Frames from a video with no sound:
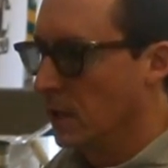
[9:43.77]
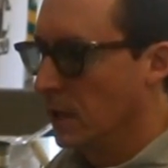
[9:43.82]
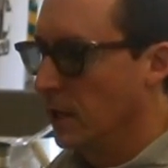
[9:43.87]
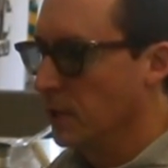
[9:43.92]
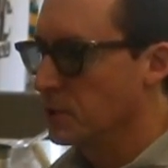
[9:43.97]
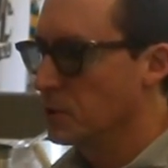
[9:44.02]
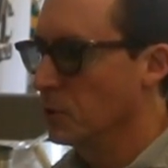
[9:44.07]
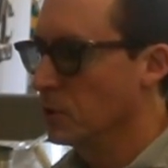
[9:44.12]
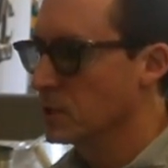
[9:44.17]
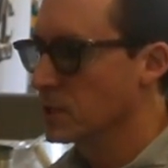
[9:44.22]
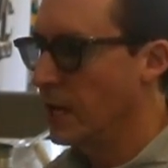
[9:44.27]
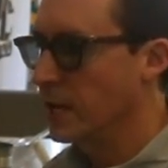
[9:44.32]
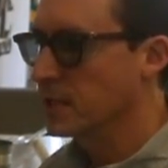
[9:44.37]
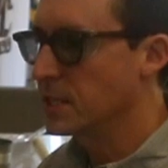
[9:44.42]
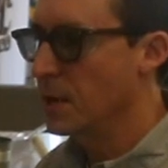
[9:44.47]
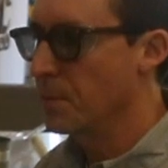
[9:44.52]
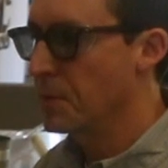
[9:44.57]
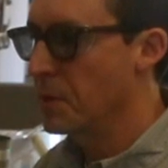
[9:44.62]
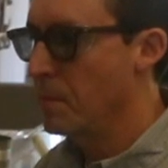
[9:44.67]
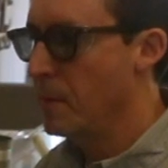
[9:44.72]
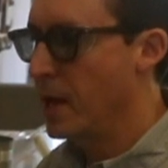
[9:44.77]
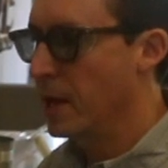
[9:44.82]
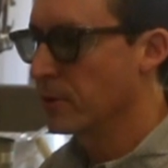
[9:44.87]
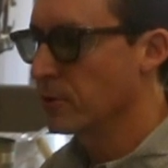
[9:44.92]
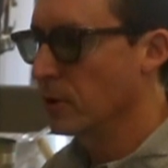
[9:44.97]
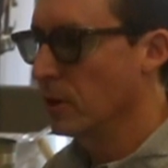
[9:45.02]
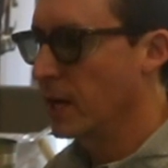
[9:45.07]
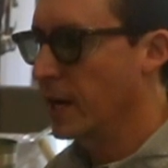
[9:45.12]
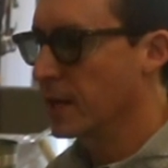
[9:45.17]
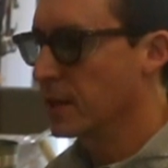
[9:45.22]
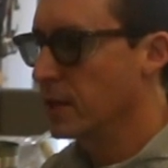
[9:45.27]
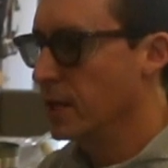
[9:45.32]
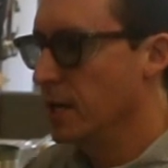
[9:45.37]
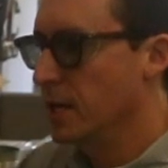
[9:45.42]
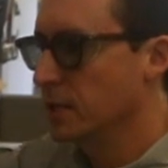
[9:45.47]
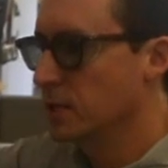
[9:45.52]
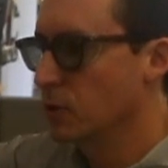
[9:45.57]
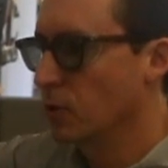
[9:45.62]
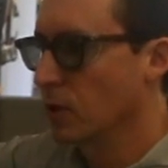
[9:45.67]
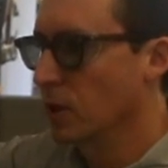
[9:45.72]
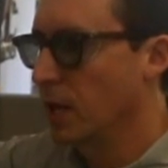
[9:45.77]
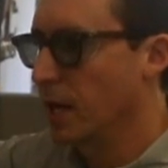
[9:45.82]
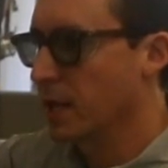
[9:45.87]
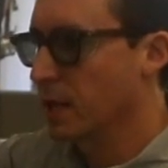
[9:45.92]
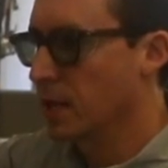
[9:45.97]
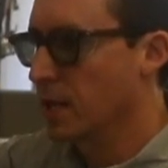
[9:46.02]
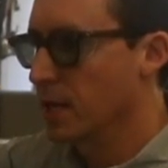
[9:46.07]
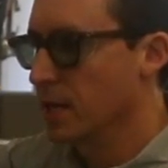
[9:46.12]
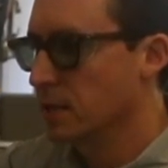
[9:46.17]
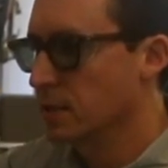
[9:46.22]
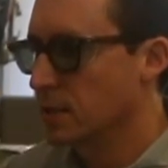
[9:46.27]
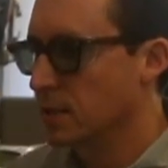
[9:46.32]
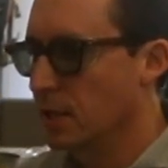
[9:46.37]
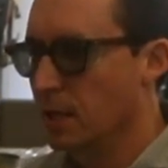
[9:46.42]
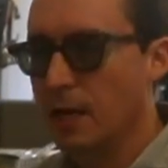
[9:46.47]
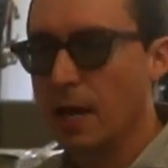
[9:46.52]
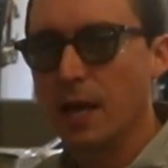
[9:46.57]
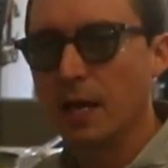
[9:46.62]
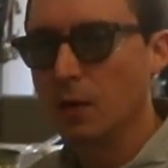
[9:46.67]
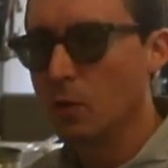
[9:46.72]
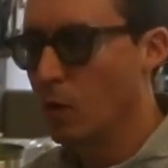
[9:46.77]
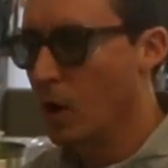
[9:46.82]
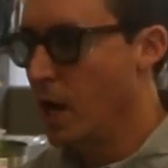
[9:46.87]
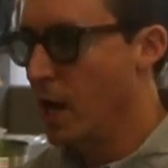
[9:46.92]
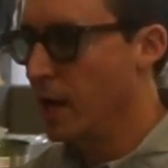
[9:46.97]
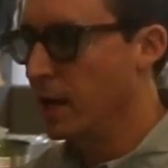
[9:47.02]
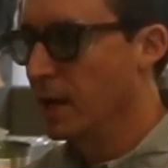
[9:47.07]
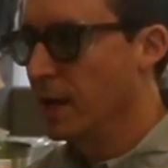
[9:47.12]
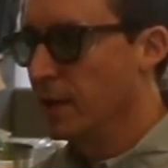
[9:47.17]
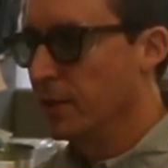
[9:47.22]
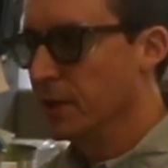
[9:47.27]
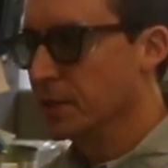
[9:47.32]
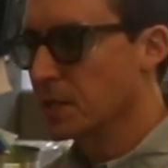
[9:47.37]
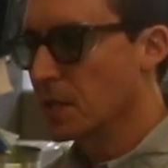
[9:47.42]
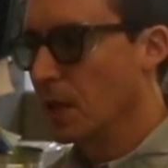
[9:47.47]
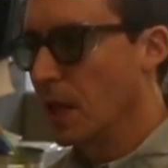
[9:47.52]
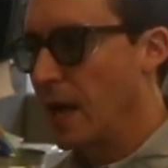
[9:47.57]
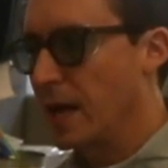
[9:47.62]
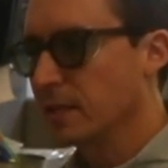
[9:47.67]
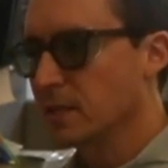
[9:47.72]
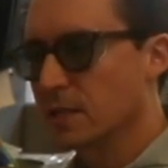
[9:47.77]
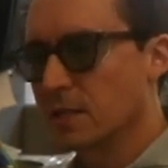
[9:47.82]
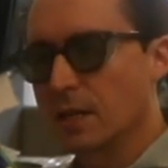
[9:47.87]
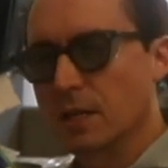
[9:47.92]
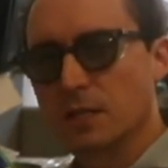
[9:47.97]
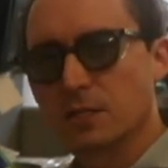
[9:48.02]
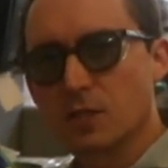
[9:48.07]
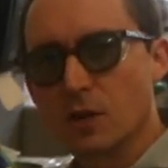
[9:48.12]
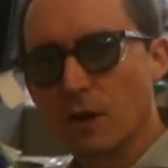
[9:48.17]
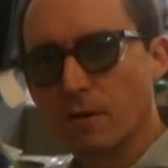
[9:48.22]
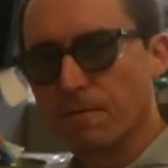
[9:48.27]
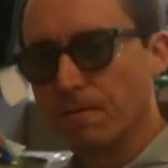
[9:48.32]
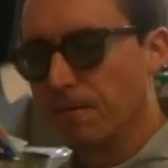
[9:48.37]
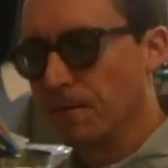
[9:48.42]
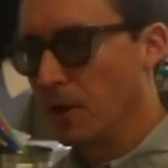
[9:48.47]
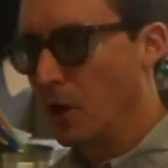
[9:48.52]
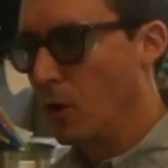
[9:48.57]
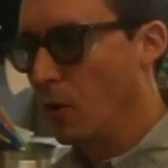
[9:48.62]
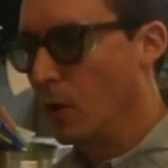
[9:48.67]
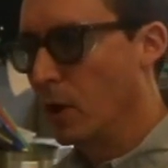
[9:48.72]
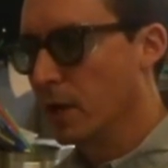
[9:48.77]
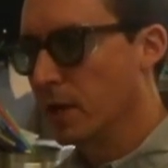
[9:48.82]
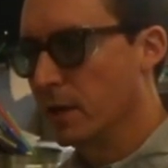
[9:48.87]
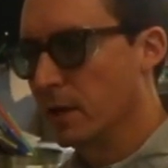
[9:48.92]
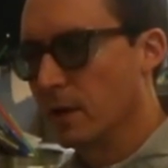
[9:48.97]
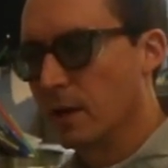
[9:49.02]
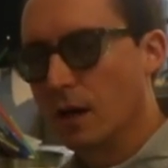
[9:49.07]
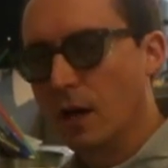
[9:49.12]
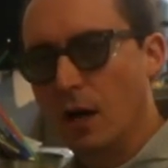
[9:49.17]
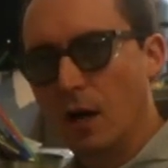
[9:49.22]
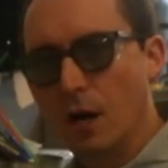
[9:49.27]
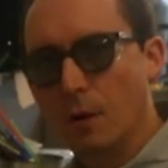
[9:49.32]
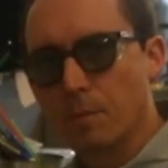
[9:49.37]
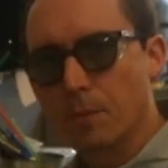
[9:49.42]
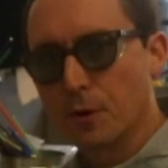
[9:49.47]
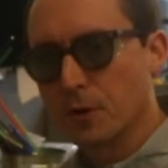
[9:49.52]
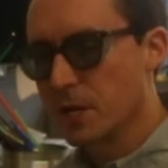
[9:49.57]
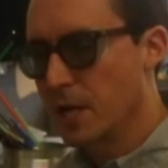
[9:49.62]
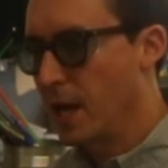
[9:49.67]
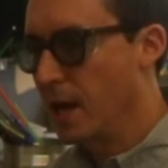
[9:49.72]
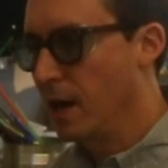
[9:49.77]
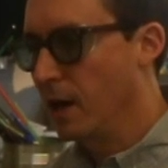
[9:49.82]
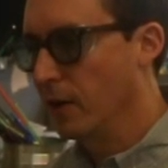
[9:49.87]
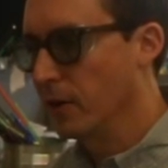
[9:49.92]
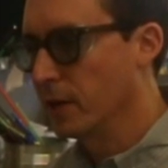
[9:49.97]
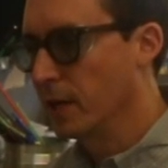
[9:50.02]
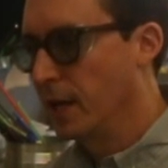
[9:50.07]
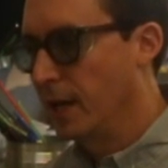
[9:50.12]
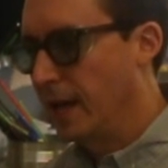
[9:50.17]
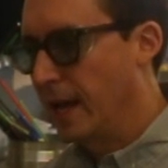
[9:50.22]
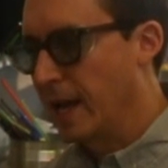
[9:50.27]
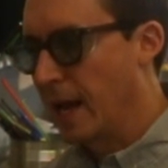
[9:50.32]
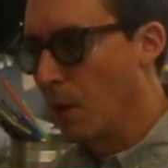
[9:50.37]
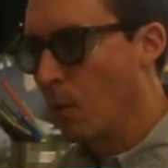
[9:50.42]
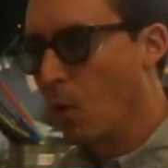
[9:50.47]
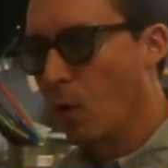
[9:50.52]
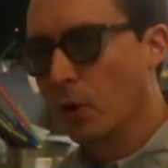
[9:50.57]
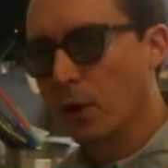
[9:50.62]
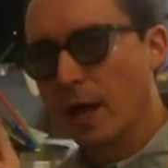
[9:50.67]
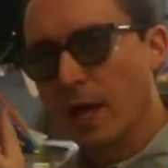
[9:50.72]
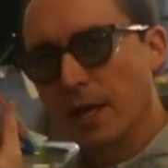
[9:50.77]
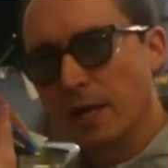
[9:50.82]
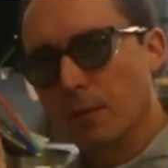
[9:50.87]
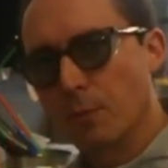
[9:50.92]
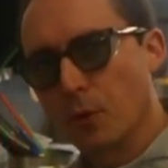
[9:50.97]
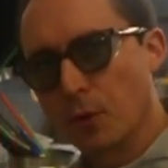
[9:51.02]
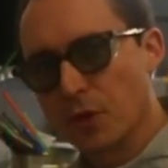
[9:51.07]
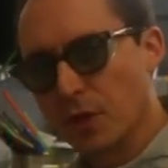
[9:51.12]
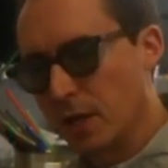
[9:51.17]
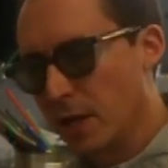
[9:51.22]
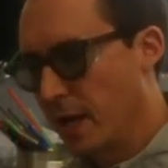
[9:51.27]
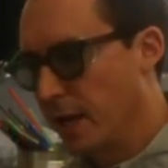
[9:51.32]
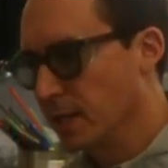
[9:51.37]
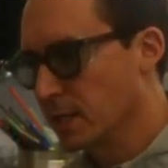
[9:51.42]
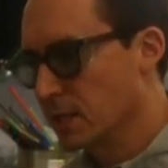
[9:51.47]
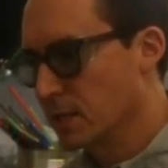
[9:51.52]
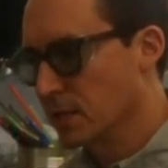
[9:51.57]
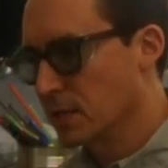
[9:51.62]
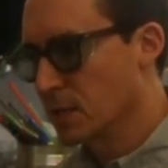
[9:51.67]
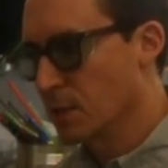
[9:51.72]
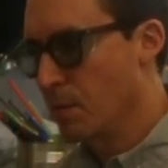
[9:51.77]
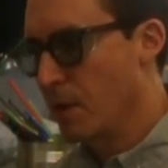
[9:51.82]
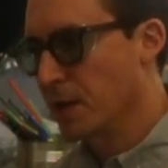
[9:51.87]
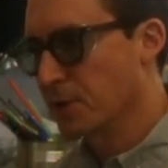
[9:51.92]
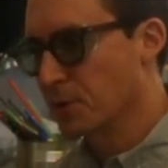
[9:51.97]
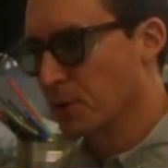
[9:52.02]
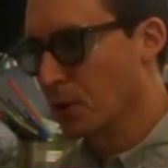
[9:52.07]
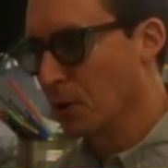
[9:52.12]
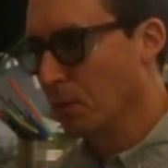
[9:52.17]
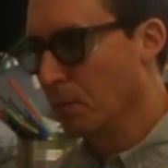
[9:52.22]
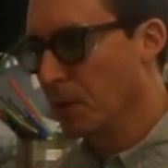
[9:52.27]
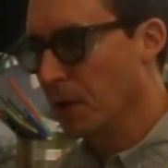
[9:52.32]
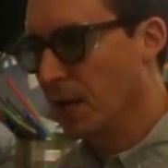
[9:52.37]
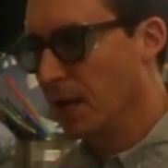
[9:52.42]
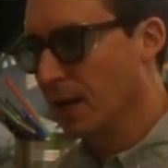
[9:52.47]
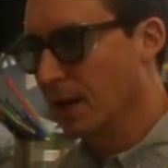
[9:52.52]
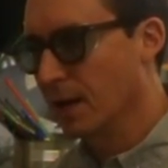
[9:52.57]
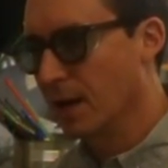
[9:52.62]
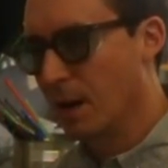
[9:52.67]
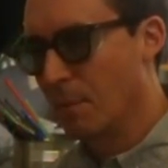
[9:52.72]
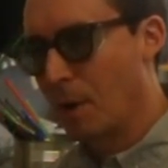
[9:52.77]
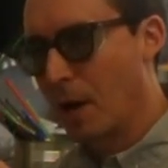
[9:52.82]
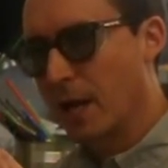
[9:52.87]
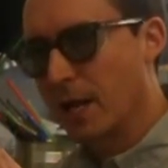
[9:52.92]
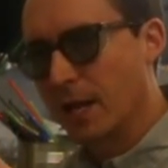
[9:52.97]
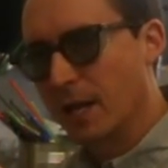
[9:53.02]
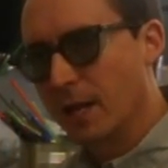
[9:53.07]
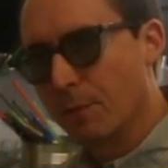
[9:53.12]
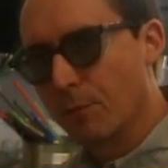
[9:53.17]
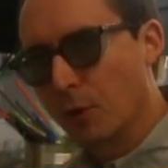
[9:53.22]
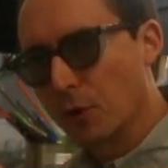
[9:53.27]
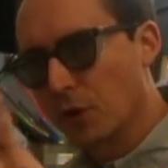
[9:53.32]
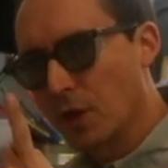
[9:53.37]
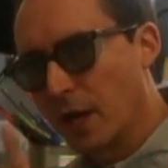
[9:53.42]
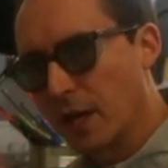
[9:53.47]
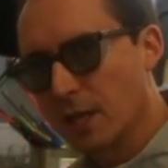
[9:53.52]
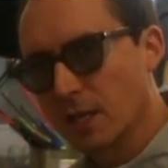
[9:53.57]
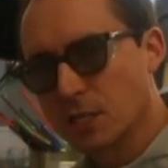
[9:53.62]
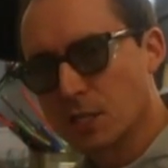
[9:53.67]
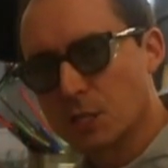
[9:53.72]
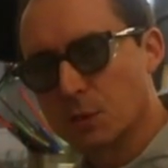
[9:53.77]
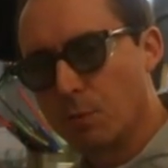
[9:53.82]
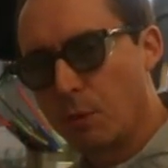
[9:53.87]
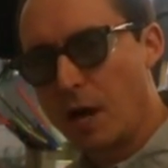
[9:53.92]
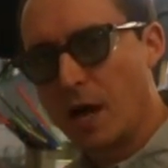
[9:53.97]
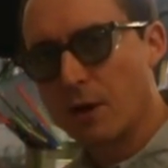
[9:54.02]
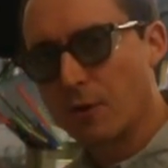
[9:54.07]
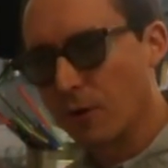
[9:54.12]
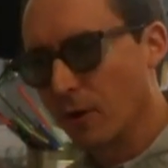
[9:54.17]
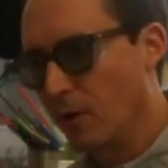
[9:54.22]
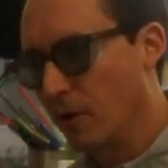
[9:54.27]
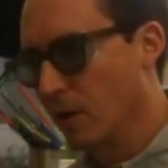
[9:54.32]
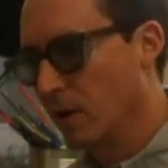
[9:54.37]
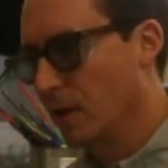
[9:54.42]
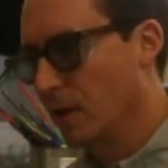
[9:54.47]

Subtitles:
As soon as I tip the mandrel like this or like this in any way, this glass is going to start flowing up or down, and I won't end up with a nice symmetrical bead. I might end up with like a spiral.